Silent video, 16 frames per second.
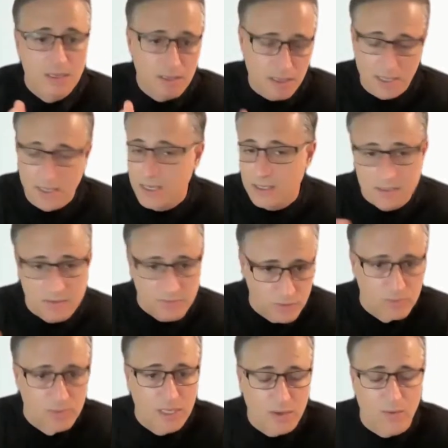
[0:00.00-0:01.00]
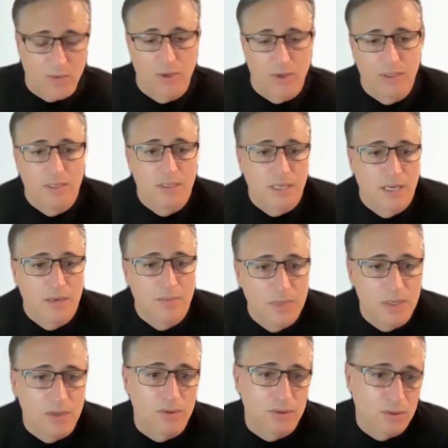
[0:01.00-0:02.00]
And yes, from there on, it can
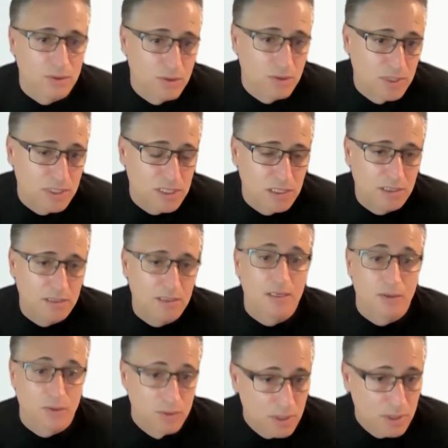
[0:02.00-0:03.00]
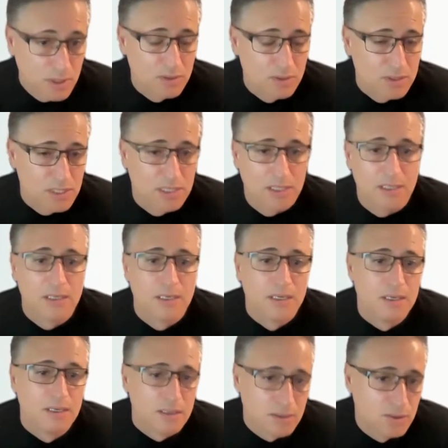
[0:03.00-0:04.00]
be autonomously and continuously
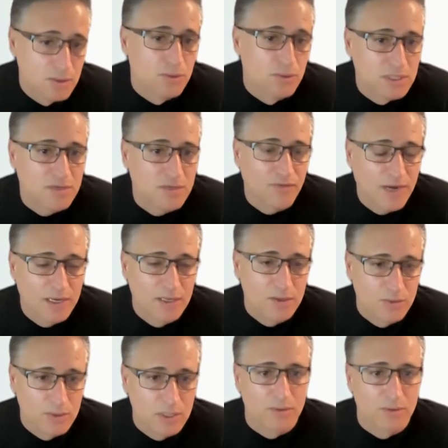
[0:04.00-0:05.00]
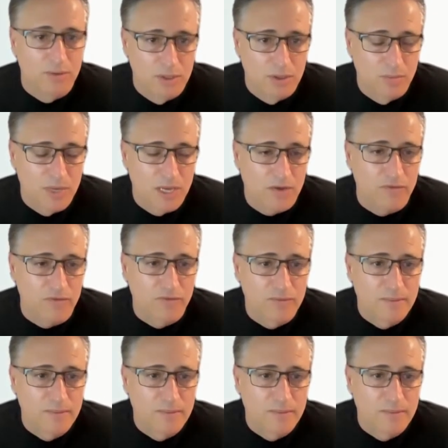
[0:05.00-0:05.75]
do this fine-tuning on your behalf.